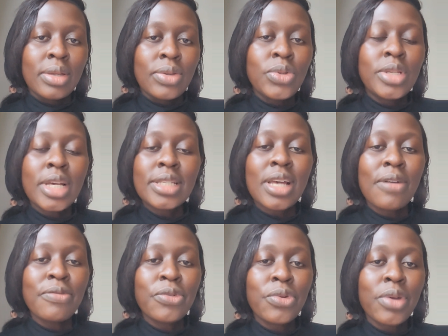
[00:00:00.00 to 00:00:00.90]
You just
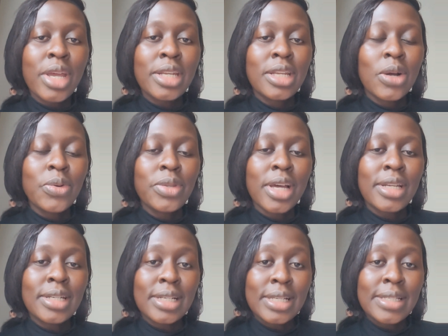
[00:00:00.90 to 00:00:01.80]
have to write down
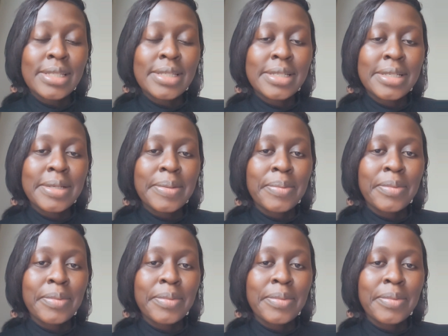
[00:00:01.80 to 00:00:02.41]
that list,